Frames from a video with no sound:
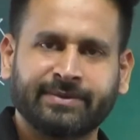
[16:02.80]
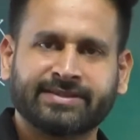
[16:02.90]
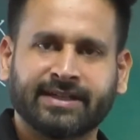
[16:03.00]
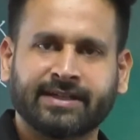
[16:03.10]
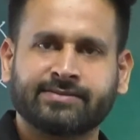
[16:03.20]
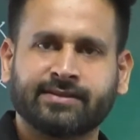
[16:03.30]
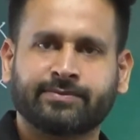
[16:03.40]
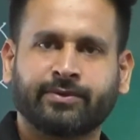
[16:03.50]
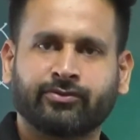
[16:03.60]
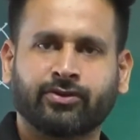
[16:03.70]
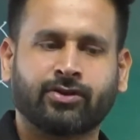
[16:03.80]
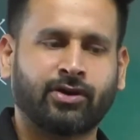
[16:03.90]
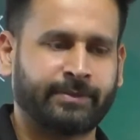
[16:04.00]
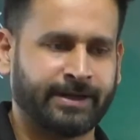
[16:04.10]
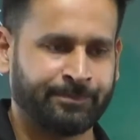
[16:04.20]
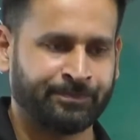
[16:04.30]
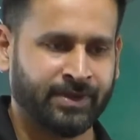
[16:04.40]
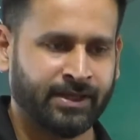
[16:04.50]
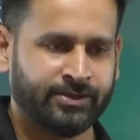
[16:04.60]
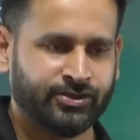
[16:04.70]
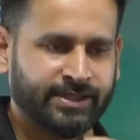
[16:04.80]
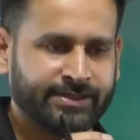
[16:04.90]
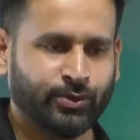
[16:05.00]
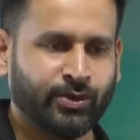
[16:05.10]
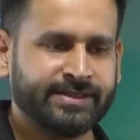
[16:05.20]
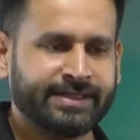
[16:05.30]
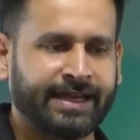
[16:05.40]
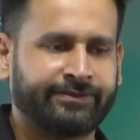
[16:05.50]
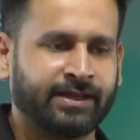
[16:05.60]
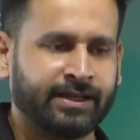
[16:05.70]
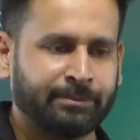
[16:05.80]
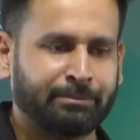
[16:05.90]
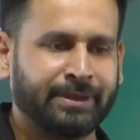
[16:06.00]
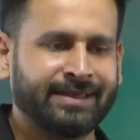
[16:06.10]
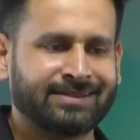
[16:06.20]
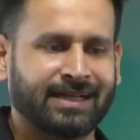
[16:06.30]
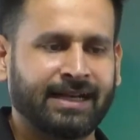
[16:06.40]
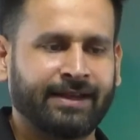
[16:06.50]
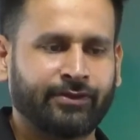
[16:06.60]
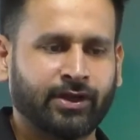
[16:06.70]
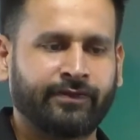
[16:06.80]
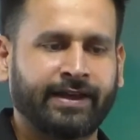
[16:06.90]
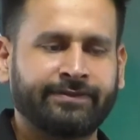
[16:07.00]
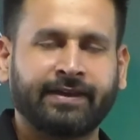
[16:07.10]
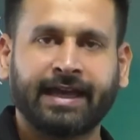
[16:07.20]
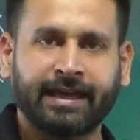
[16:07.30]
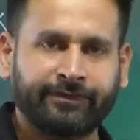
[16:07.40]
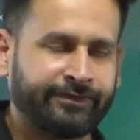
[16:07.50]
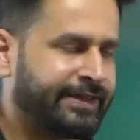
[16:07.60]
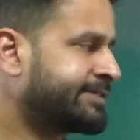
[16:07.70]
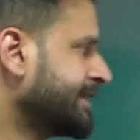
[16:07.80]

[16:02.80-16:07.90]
is written just before comma. So this who is F. B is third left of F, F face